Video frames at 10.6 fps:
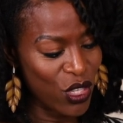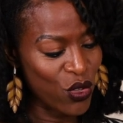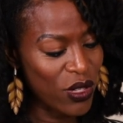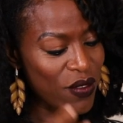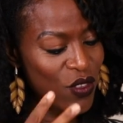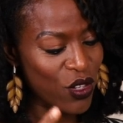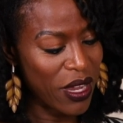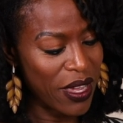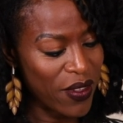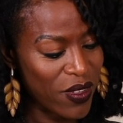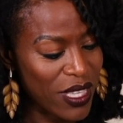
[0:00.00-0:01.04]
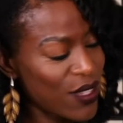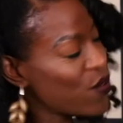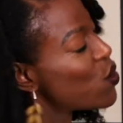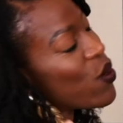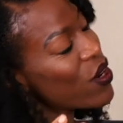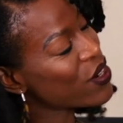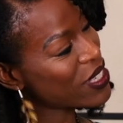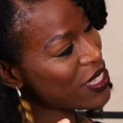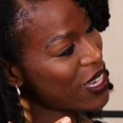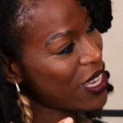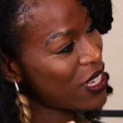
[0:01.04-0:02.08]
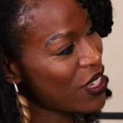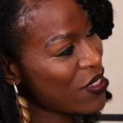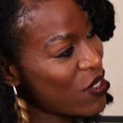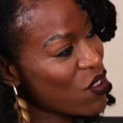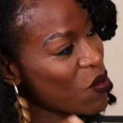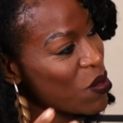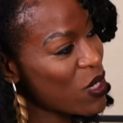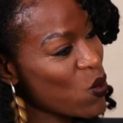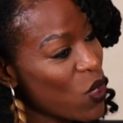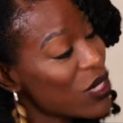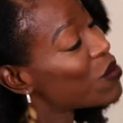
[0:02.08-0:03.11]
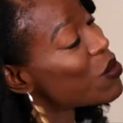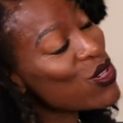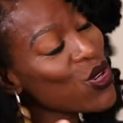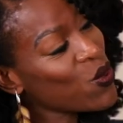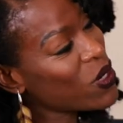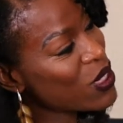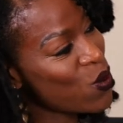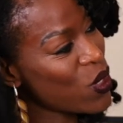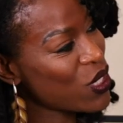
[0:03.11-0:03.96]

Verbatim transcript: you live your life as if you were on a stage, as if someone is watching, but no one is